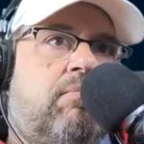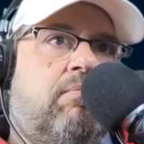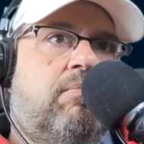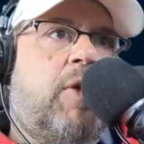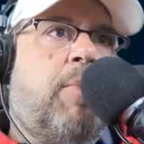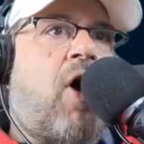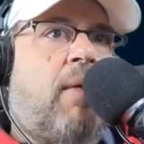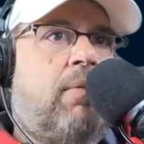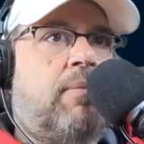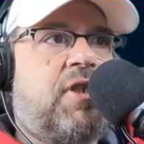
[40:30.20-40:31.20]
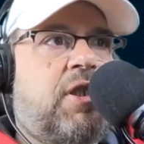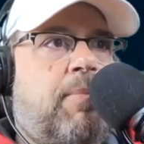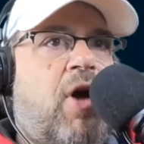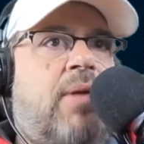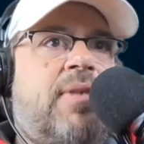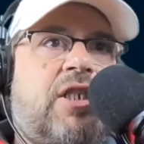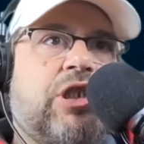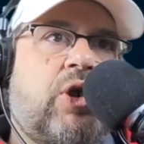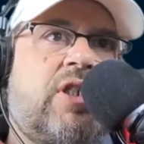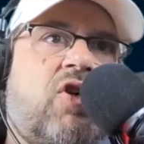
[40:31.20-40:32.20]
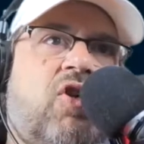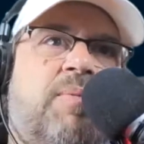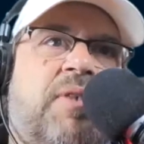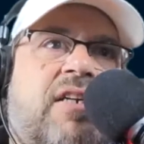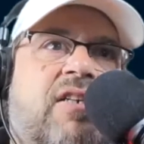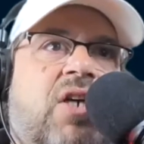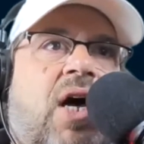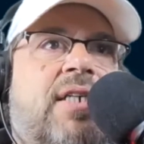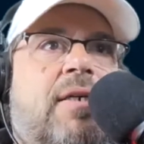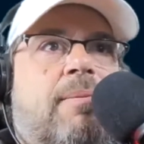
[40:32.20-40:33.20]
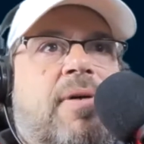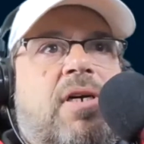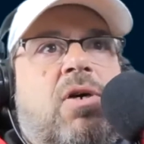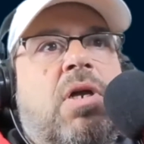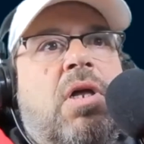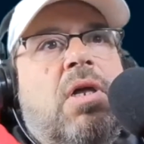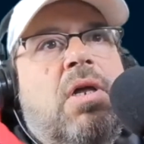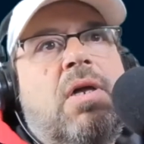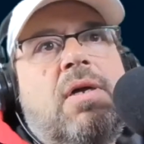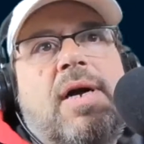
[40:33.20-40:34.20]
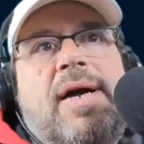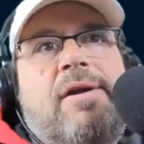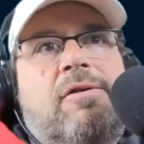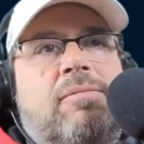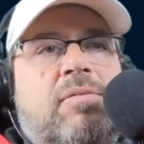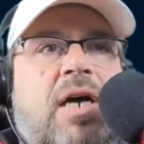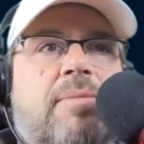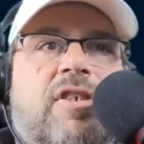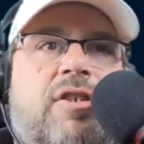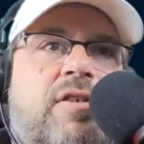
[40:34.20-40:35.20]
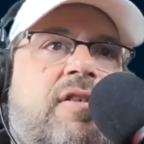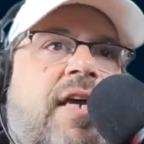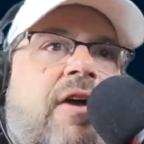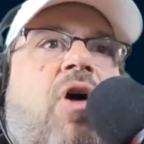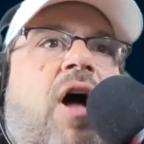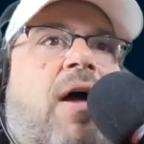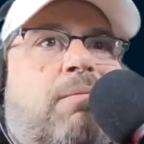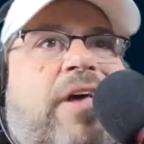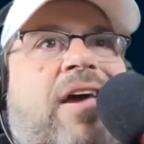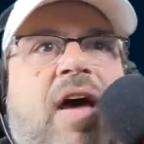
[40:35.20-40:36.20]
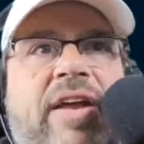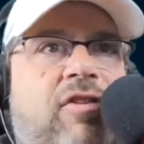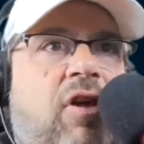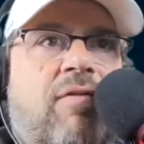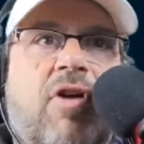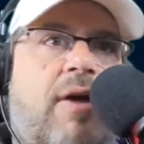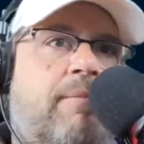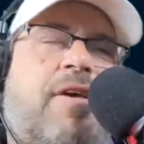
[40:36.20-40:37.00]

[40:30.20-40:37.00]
the problems in the problem area. Join the groups that are talking about, I don't know, I'm just going to say crime, AI to solve crime.